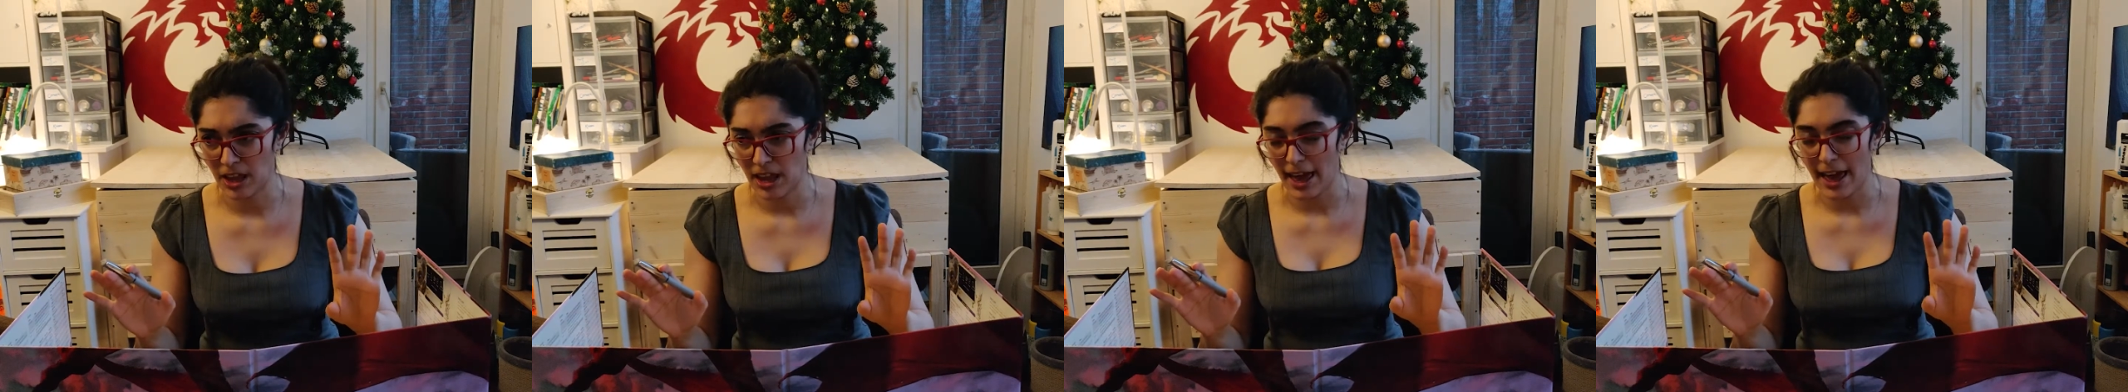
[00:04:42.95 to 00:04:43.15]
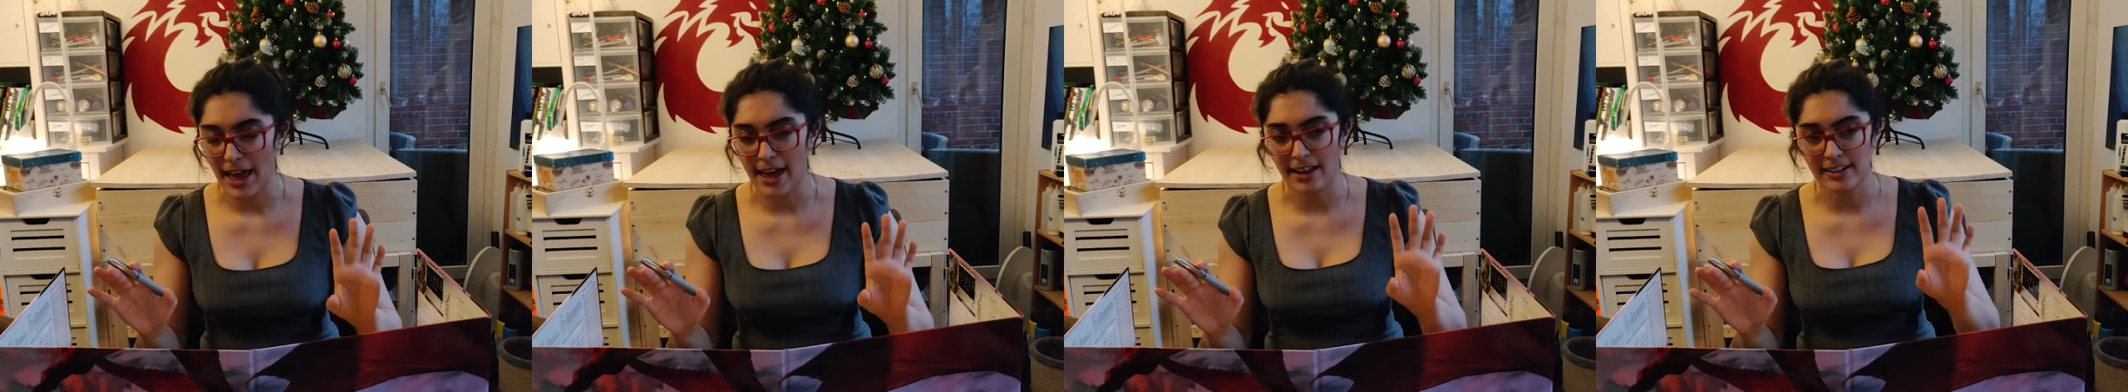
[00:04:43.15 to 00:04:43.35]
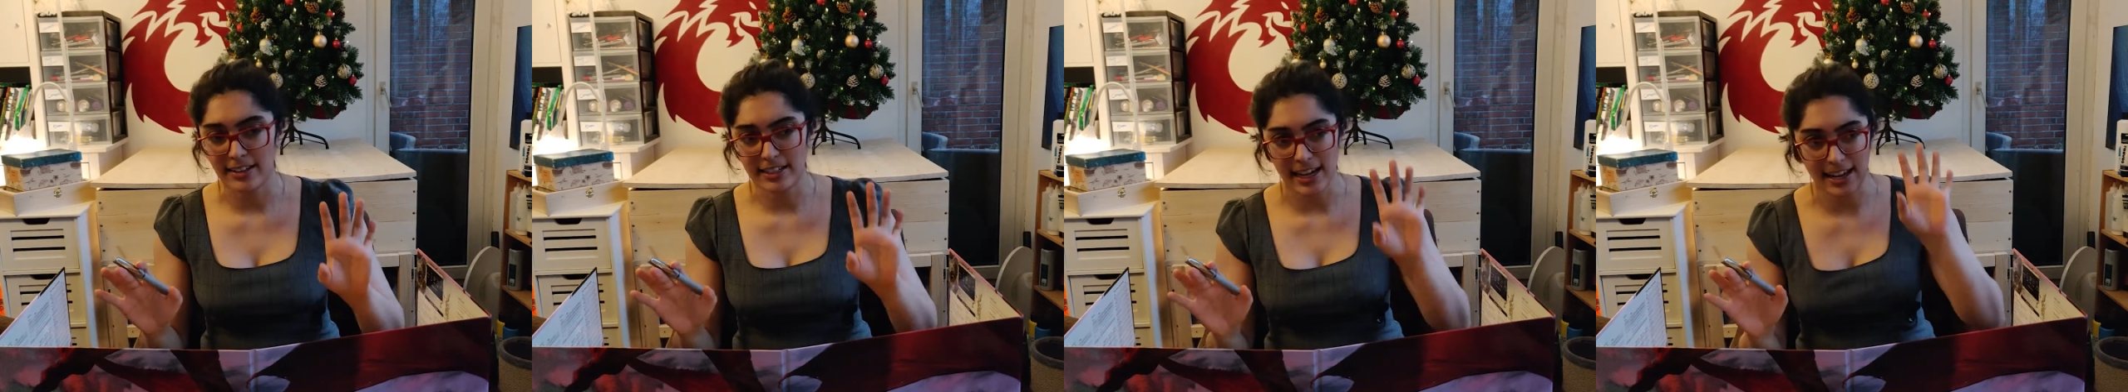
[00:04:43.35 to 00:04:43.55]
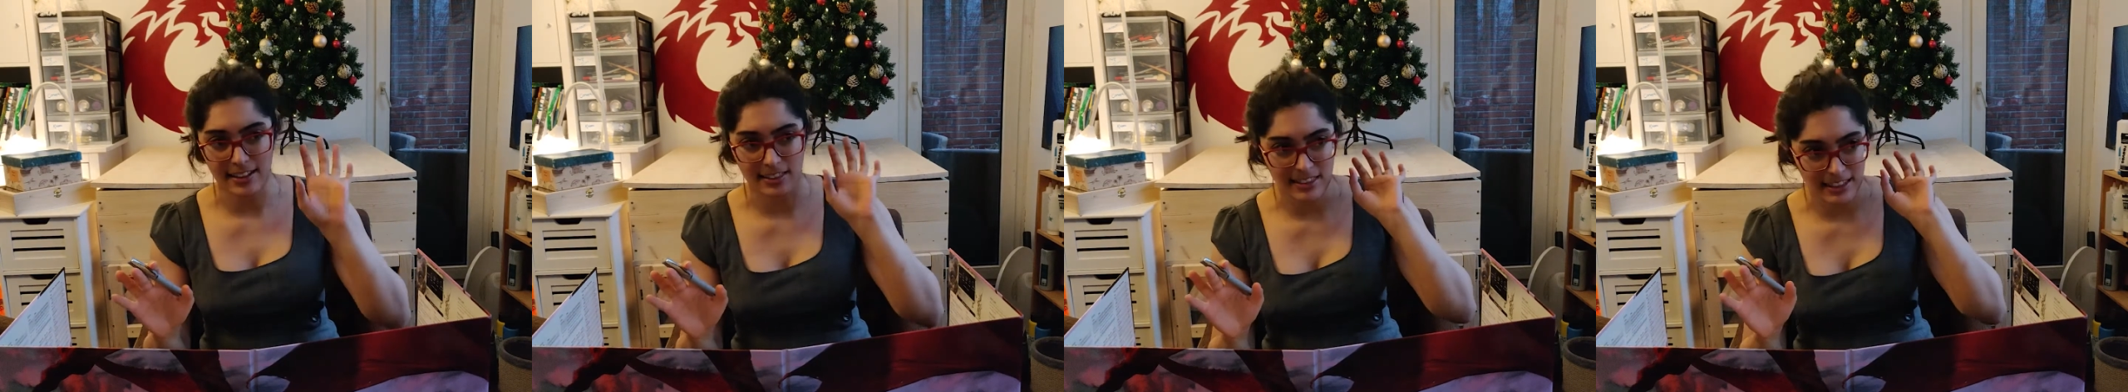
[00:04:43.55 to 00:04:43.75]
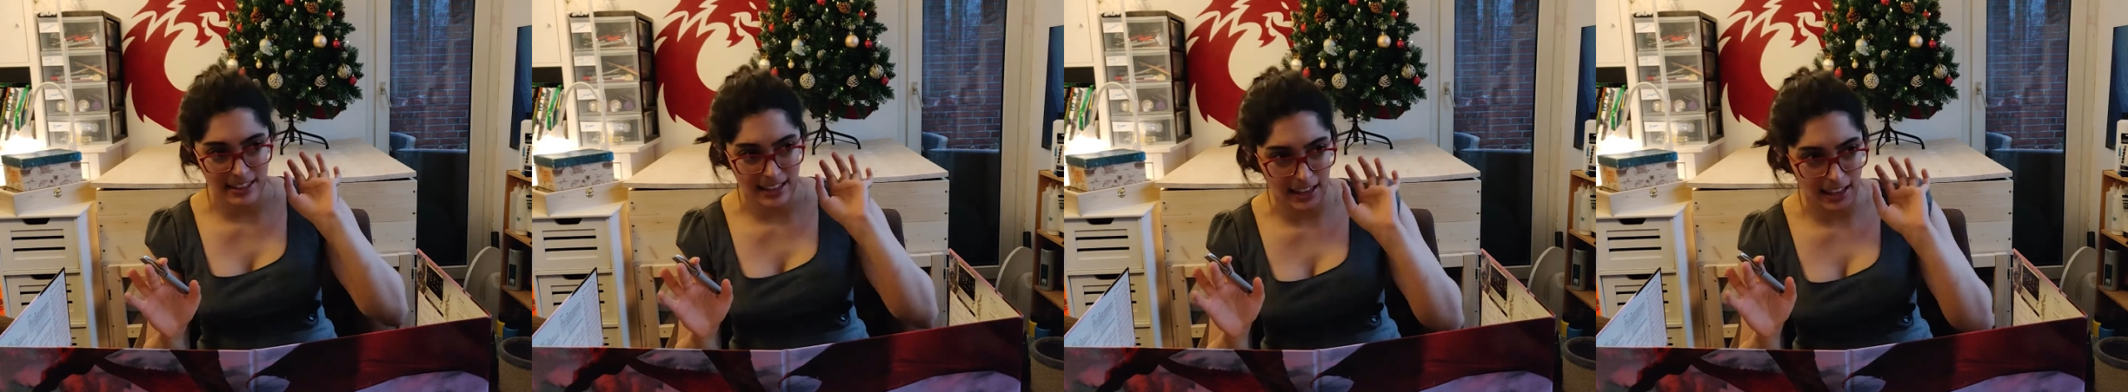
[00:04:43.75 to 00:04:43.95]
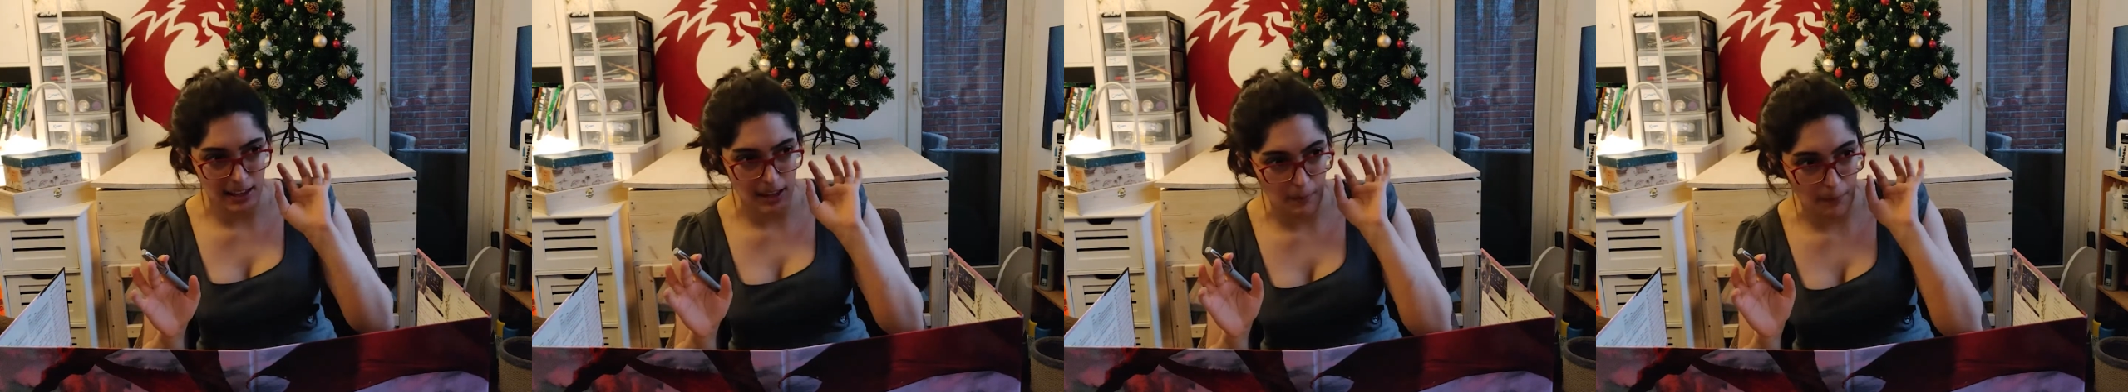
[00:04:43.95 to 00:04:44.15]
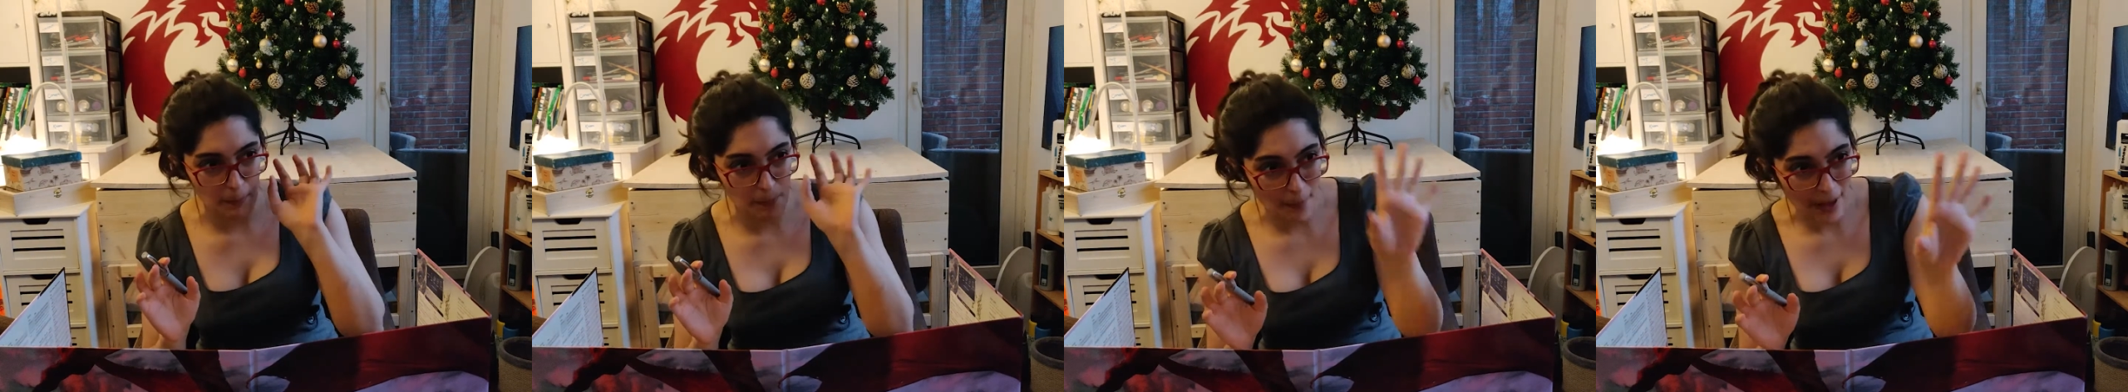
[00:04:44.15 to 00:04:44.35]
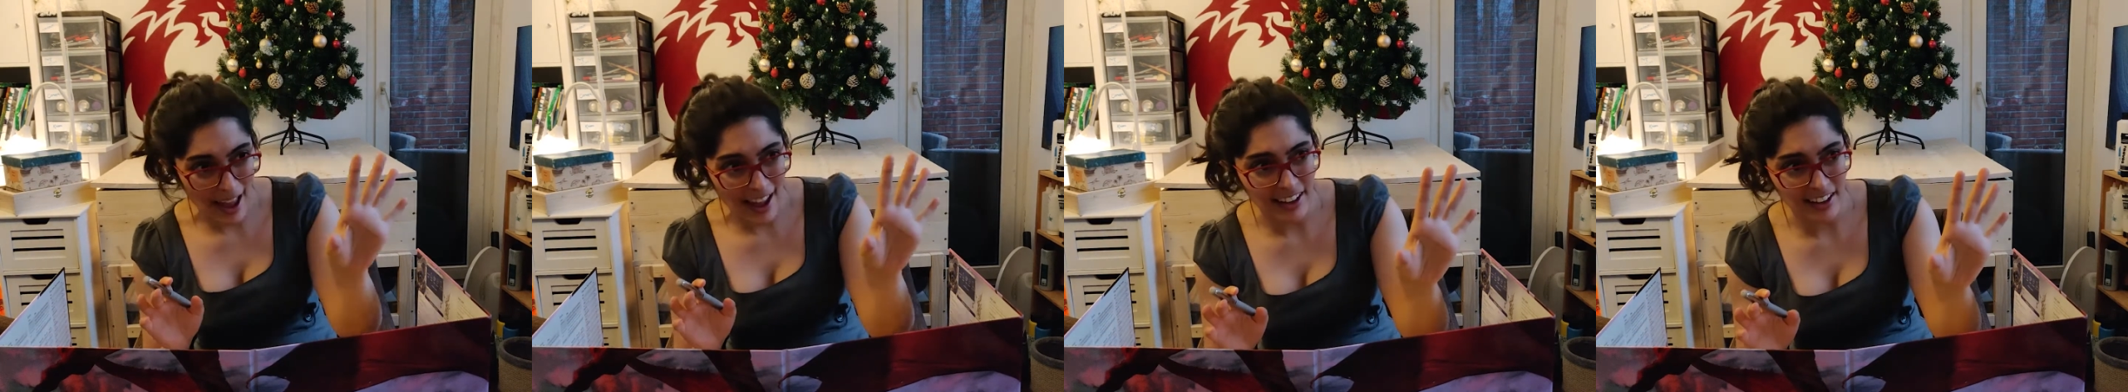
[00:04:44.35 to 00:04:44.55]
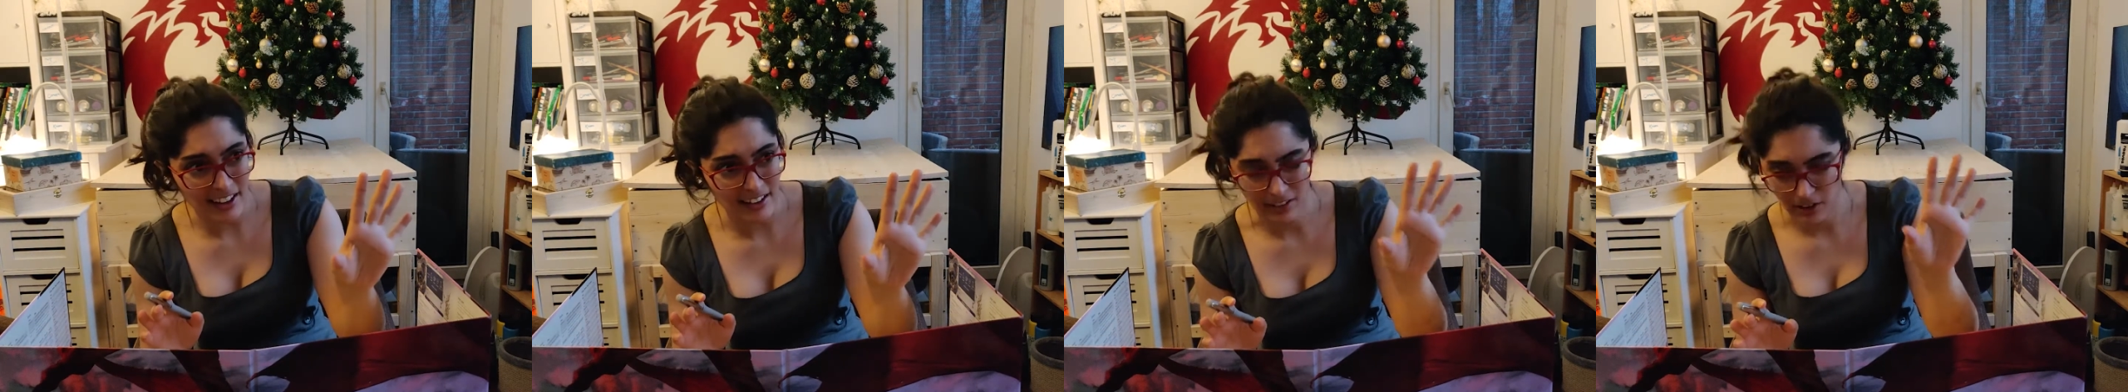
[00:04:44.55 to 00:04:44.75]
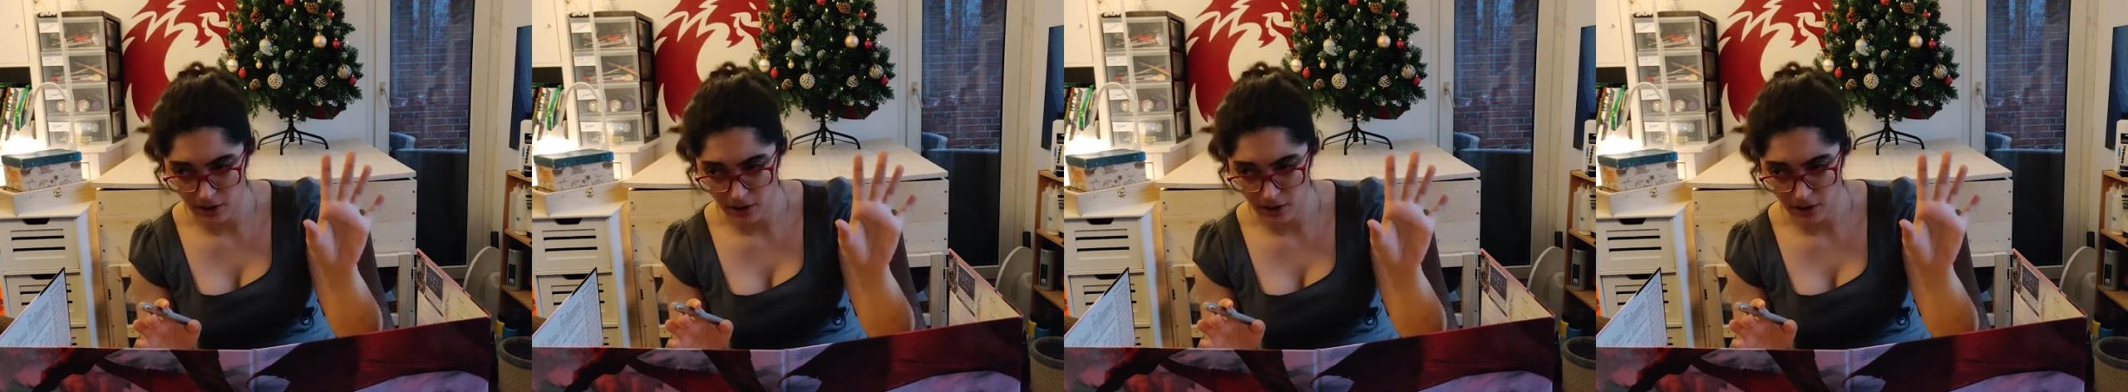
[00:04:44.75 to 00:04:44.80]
and at the back